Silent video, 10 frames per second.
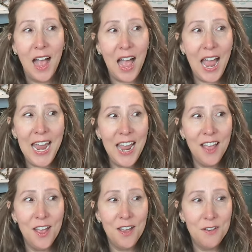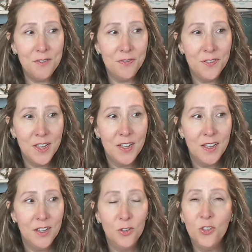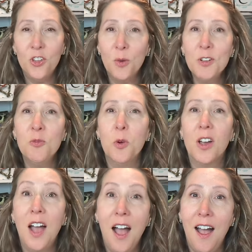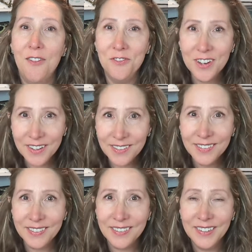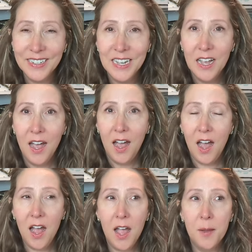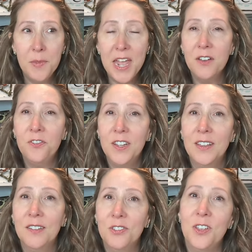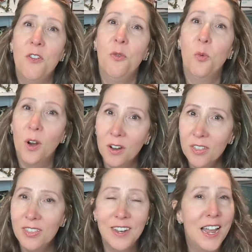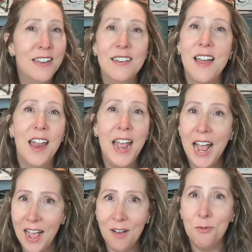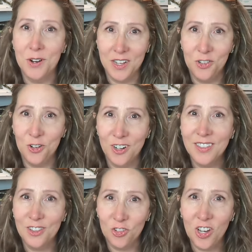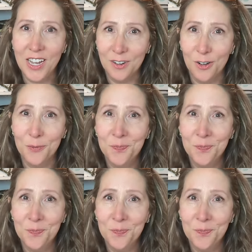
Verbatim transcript: I have so much more confidence um, and a feeling of self worth that I did not have when I started this channel.